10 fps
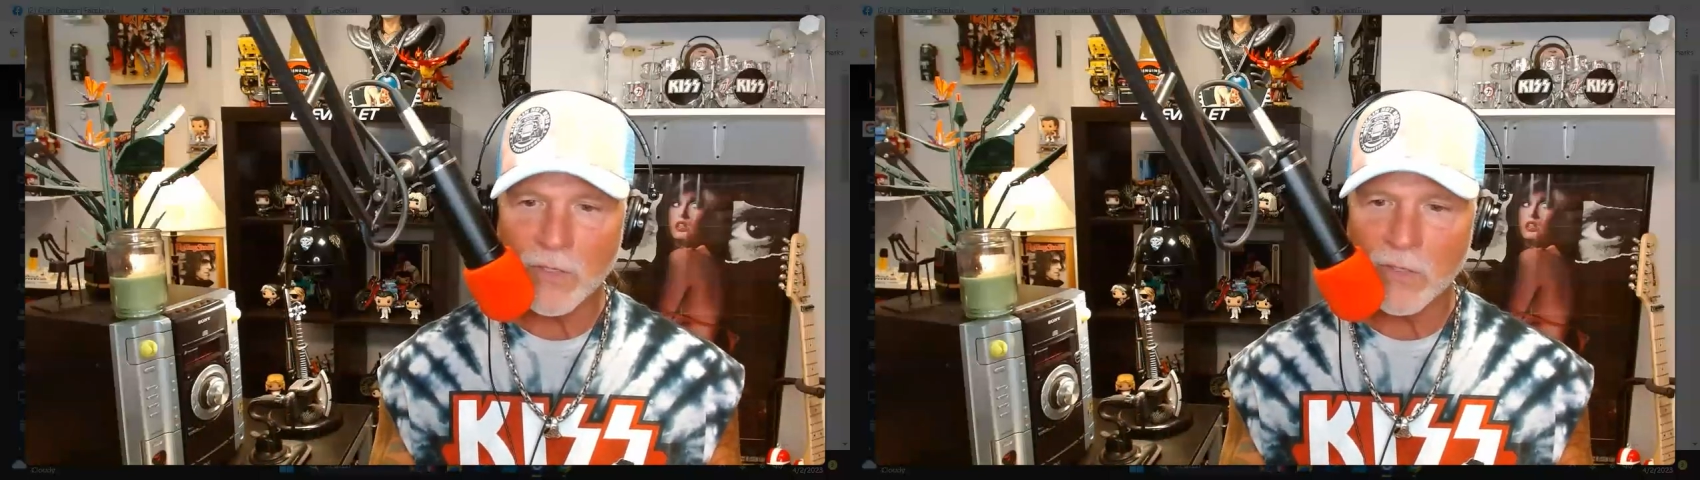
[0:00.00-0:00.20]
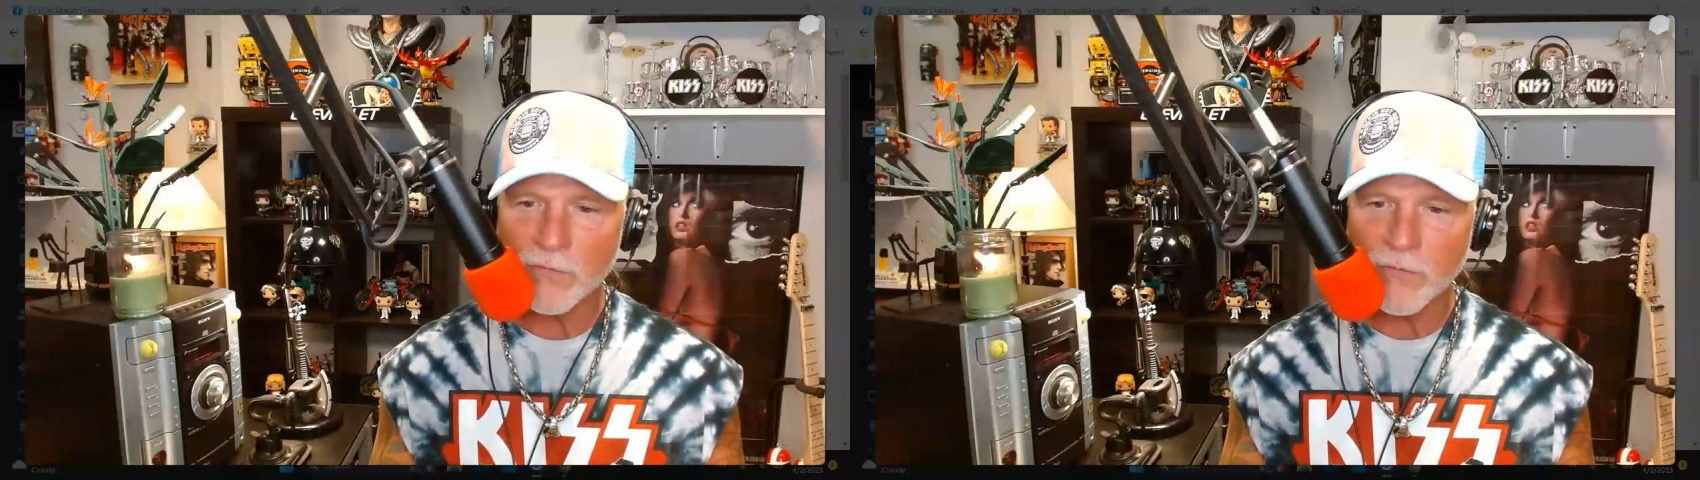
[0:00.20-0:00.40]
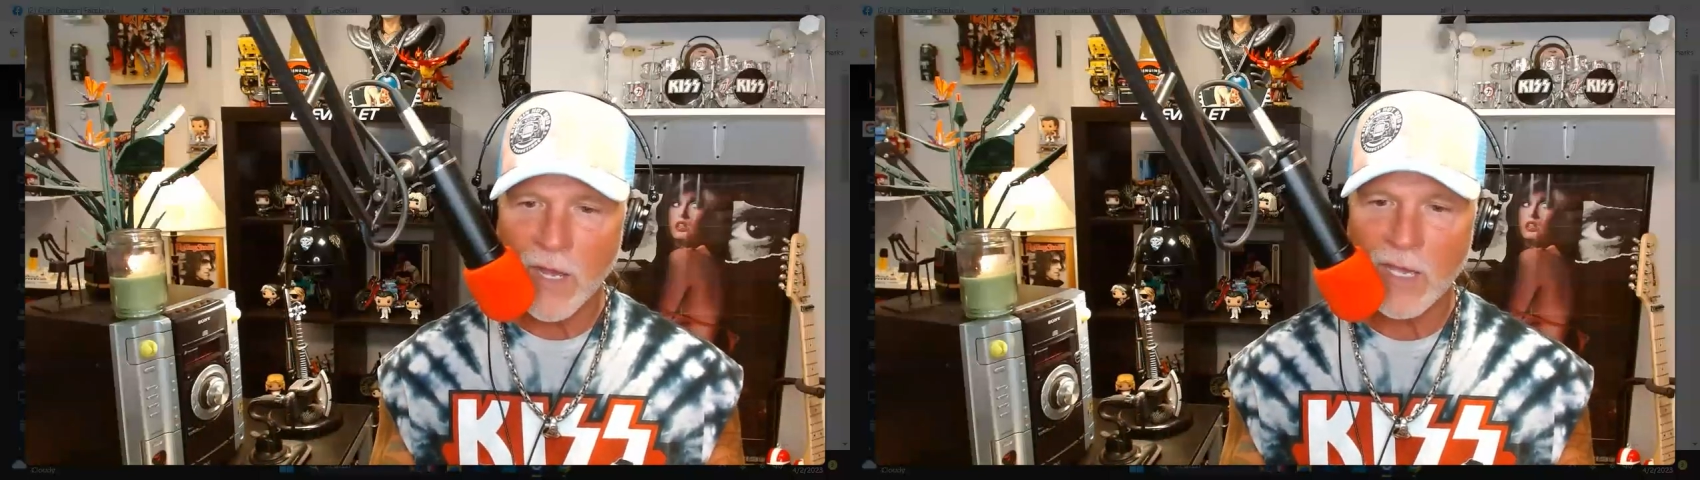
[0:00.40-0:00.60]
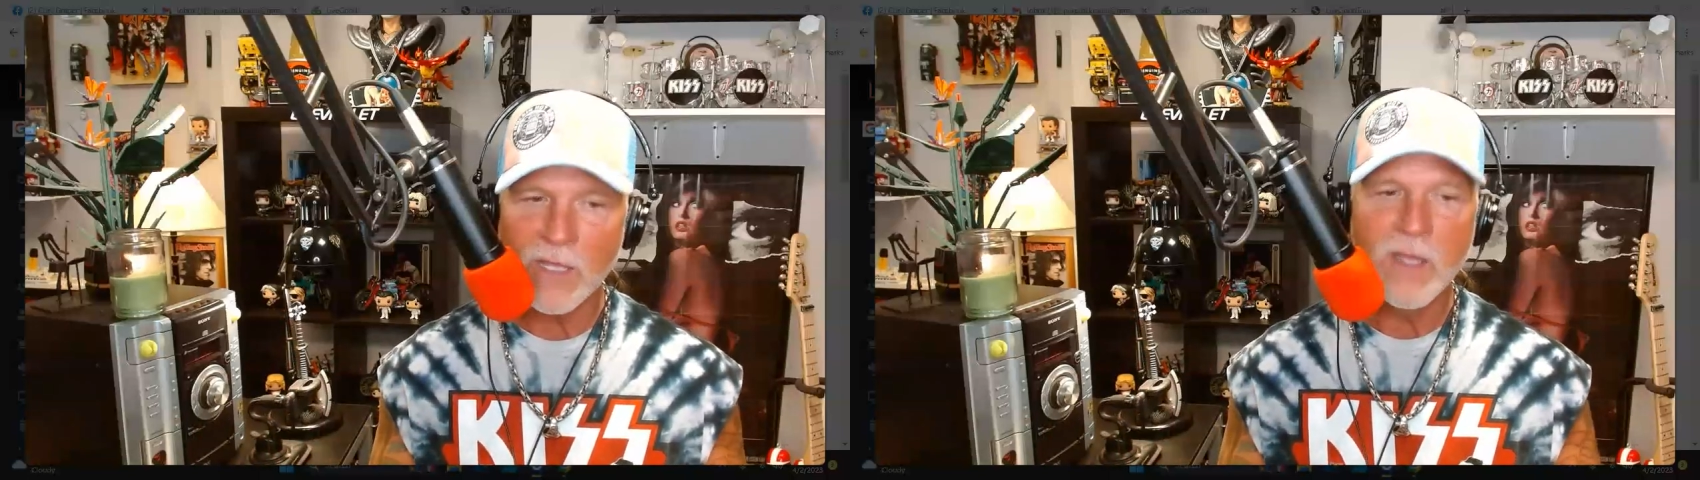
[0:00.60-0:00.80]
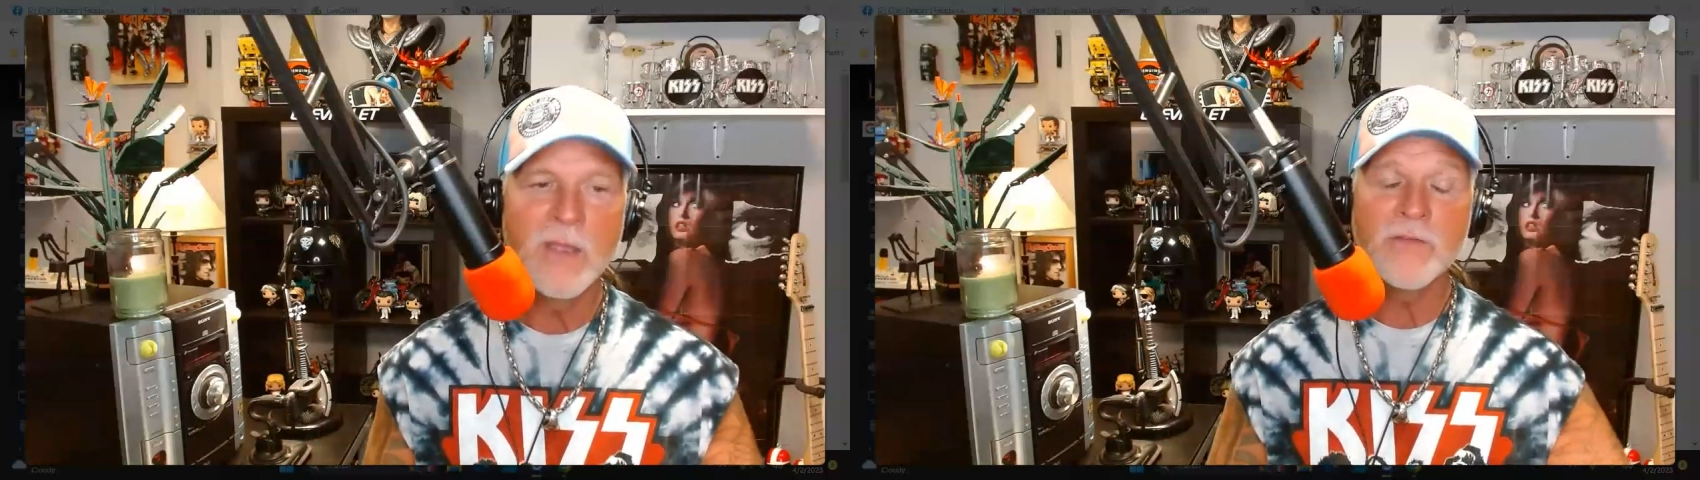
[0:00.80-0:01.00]
and a
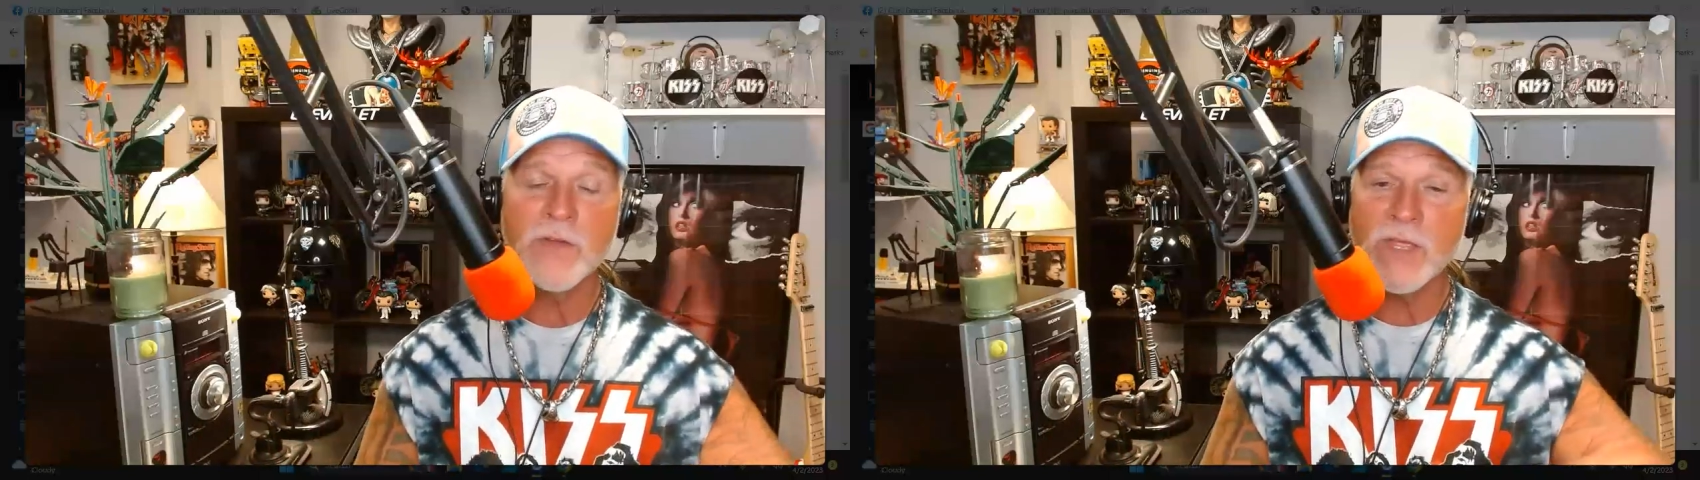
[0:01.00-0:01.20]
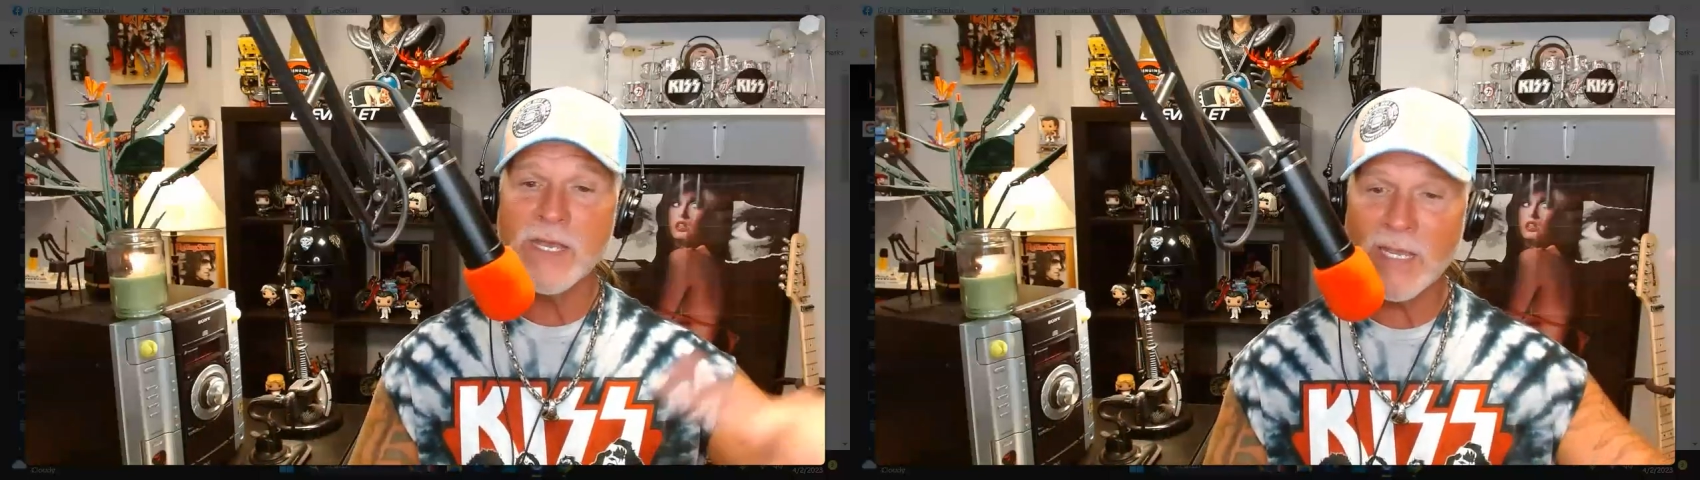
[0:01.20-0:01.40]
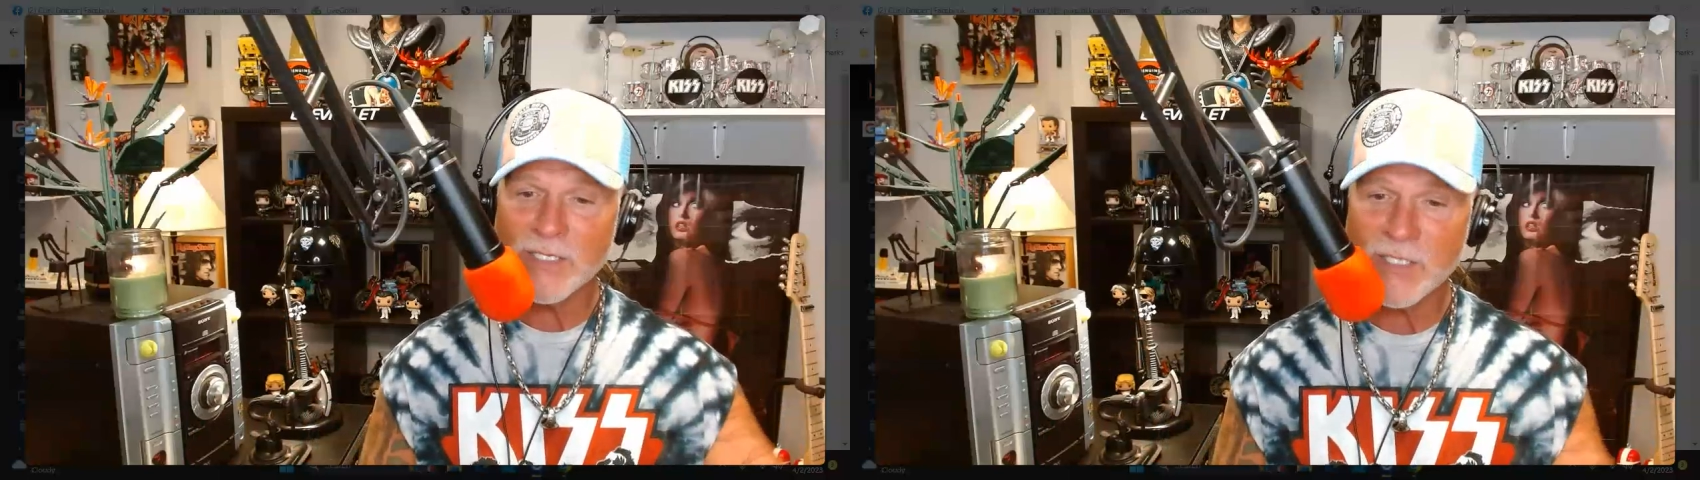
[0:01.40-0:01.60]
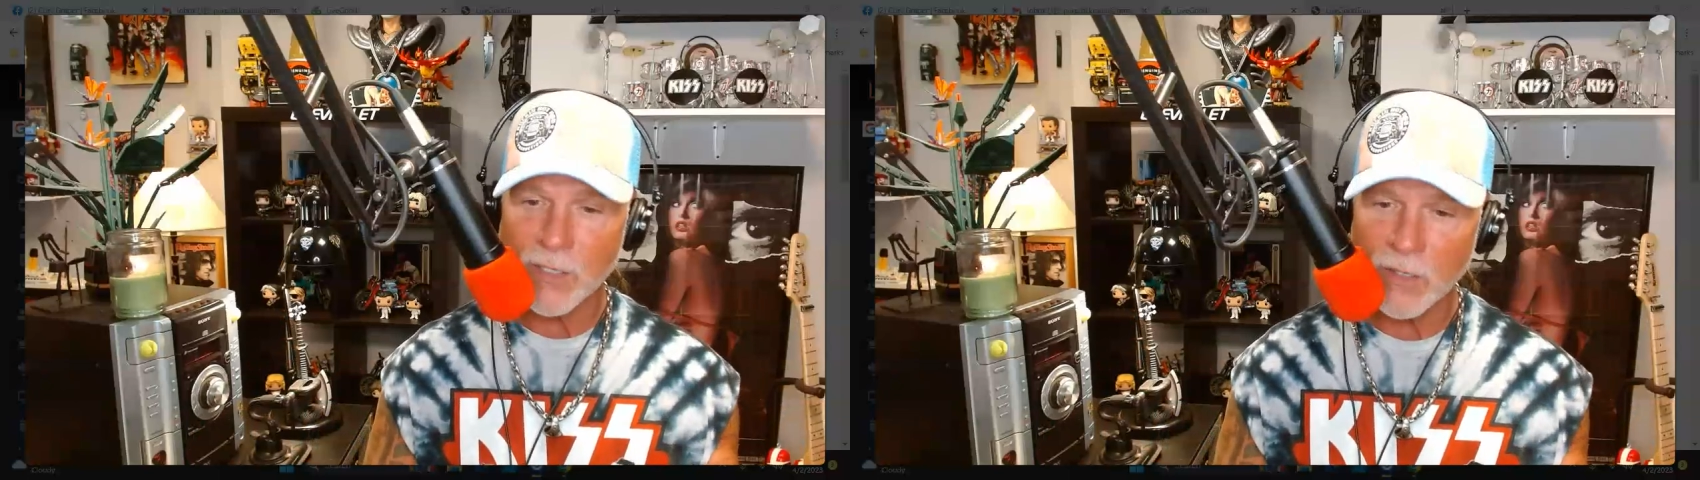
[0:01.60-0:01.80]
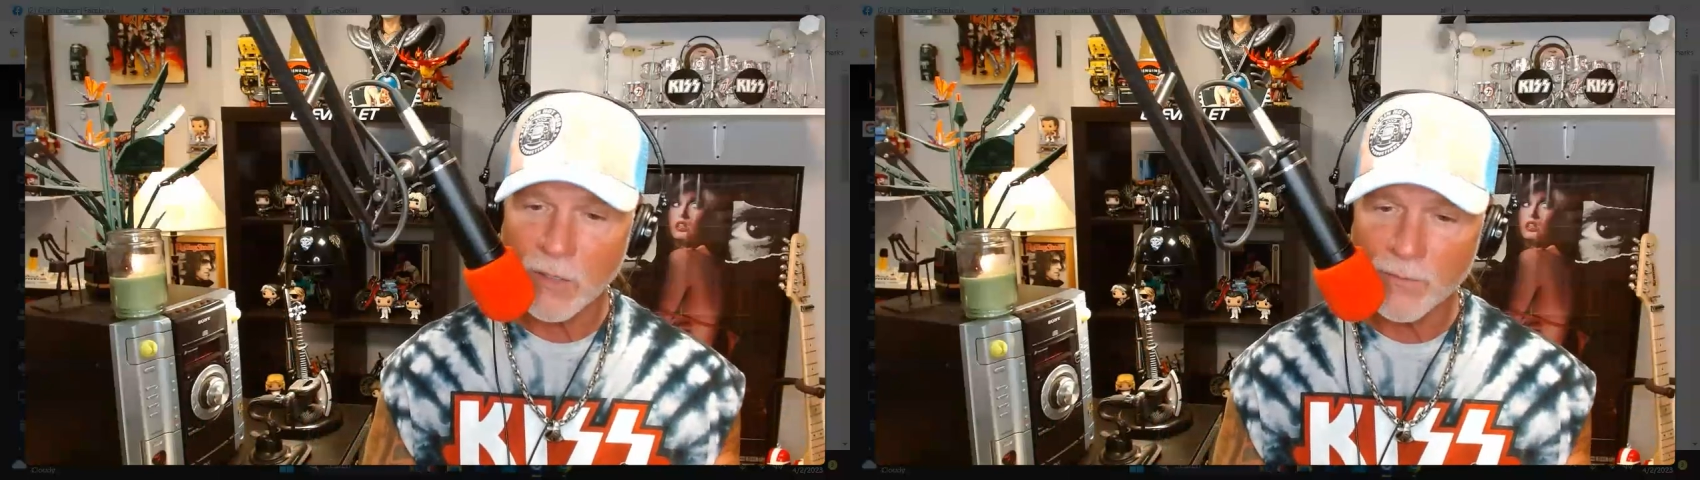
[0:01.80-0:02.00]
fry for the next
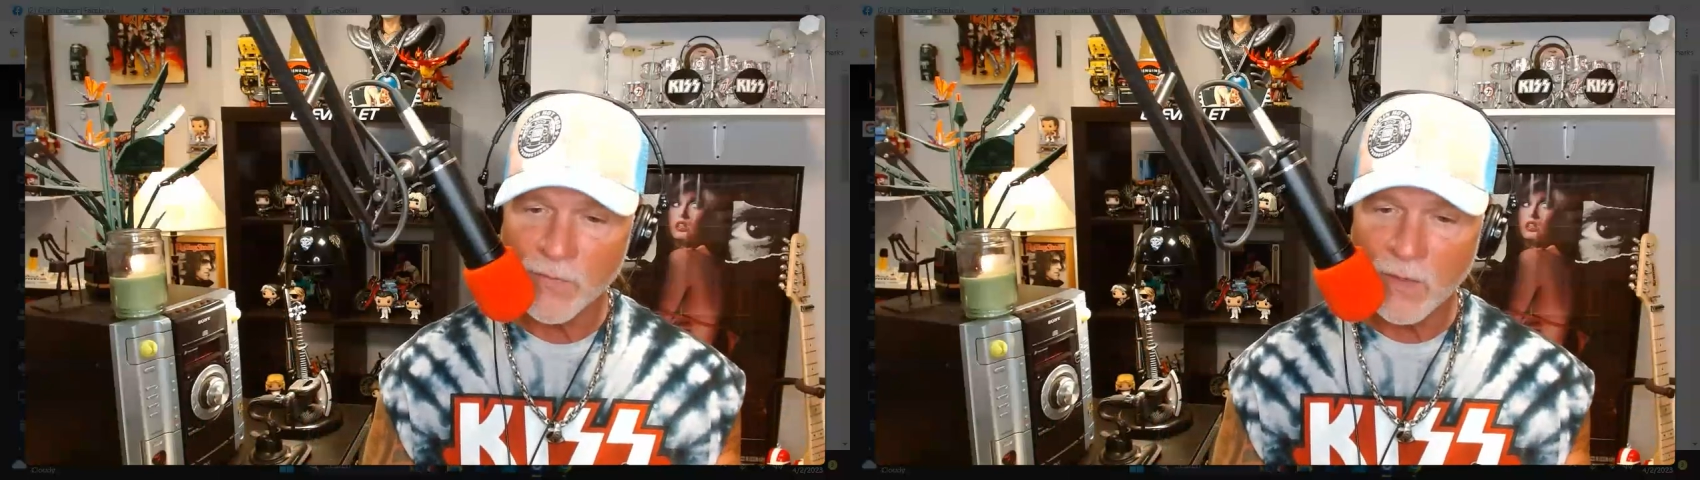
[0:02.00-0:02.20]
year.